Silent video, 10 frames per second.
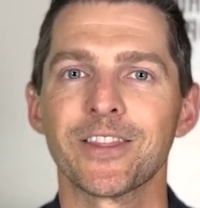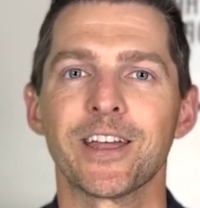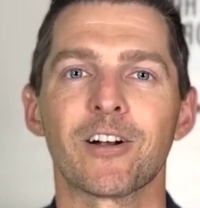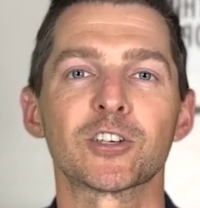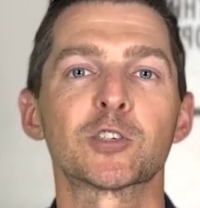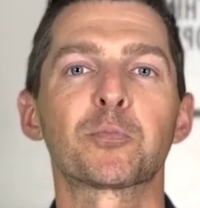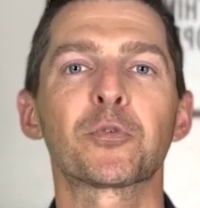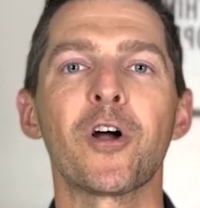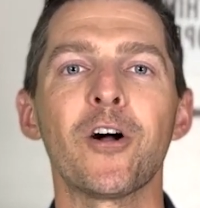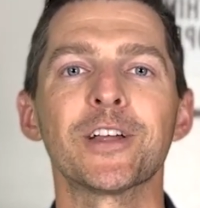there are
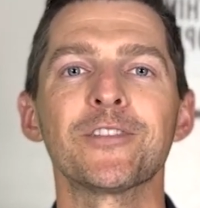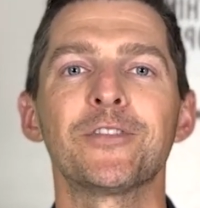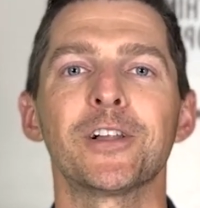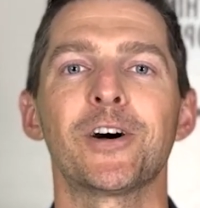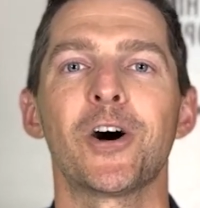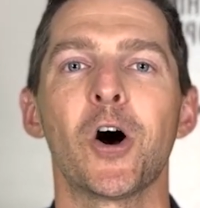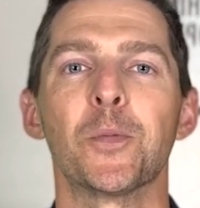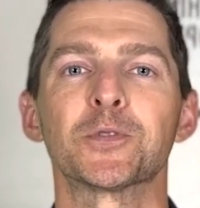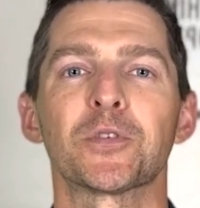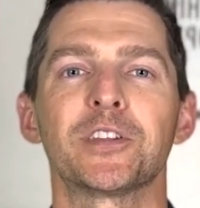sprawling villa
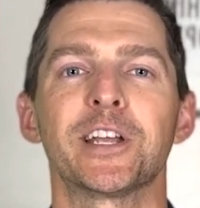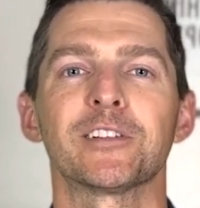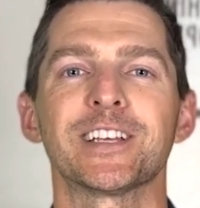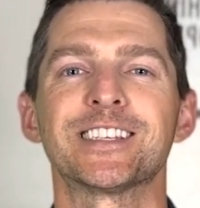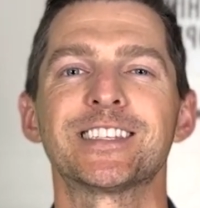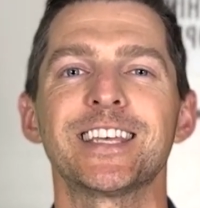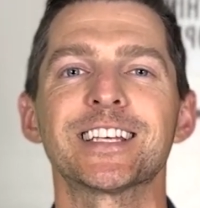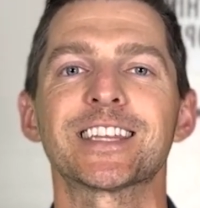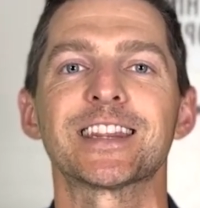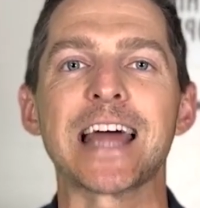homes with nearly
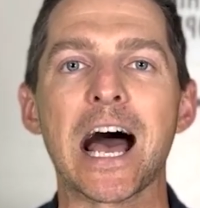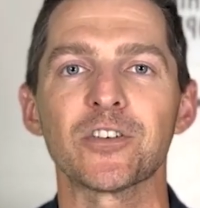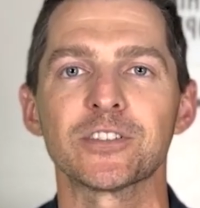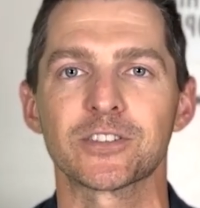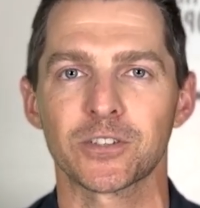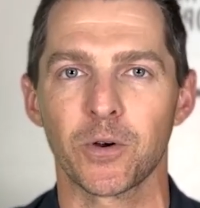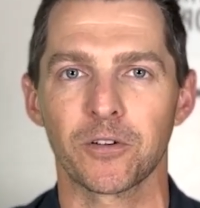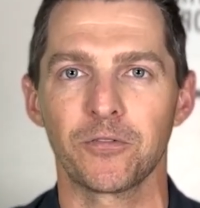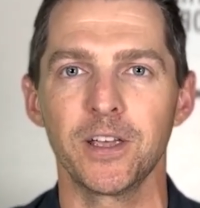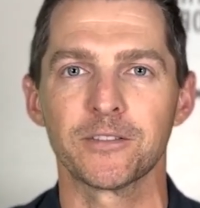6,000 square
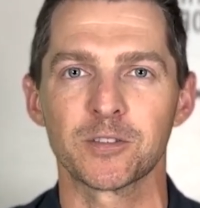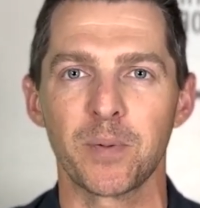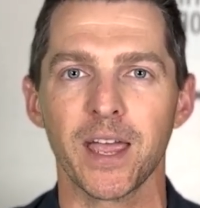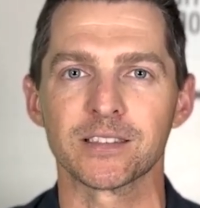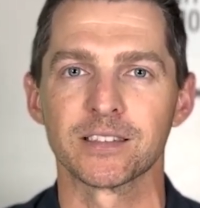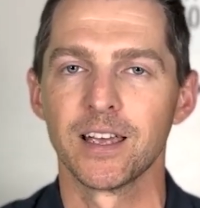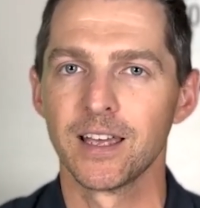feet of space,